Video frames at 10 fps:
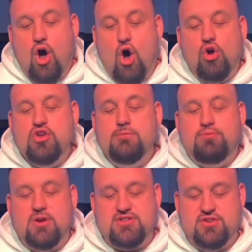All you
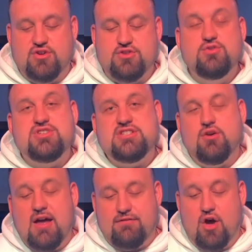prisoners who
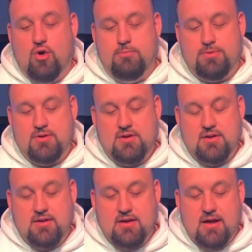still have hope,
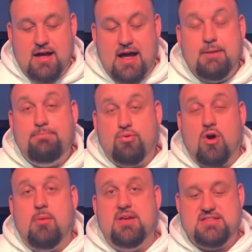I
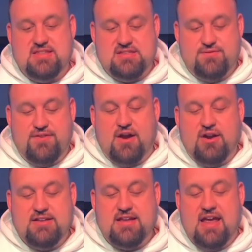promise this
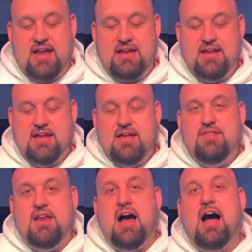very day
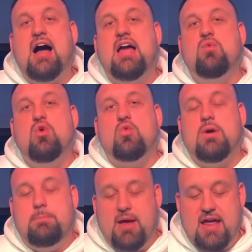that I will
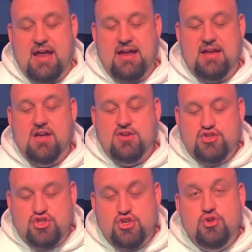repay
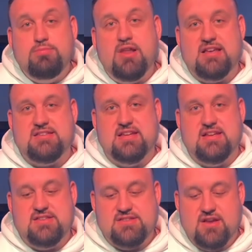two
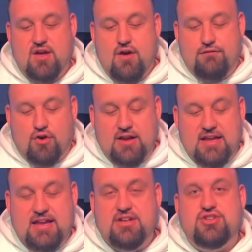blessings for
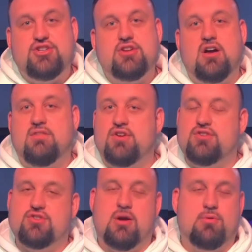each of your
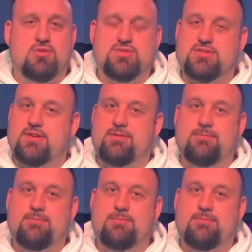troubles.